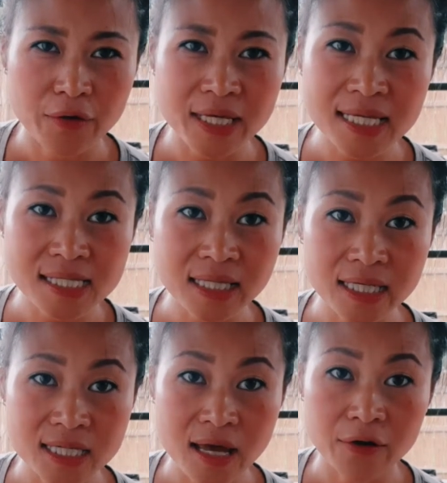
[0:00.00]
easily
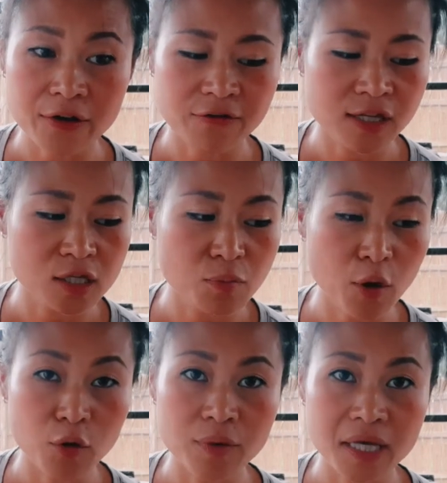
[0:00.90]
tell if this
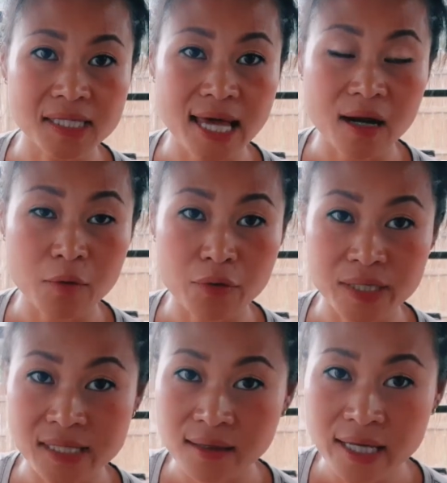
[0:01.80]
bulb is animal
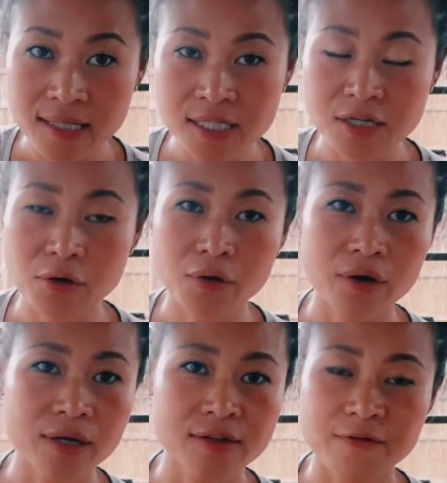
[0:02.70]
resilient or
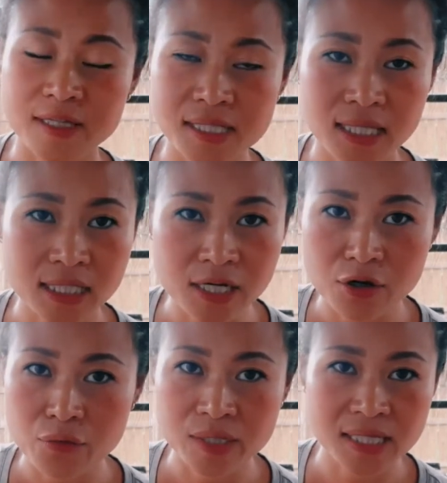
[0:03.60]
if it's a
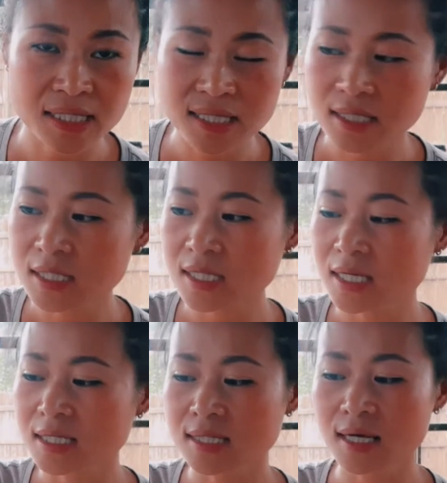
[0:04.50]
deer resistant
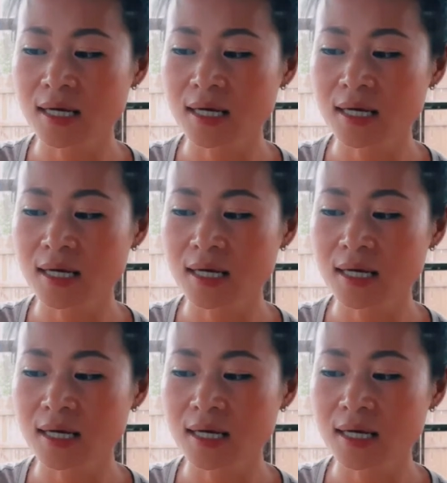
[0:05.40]
is,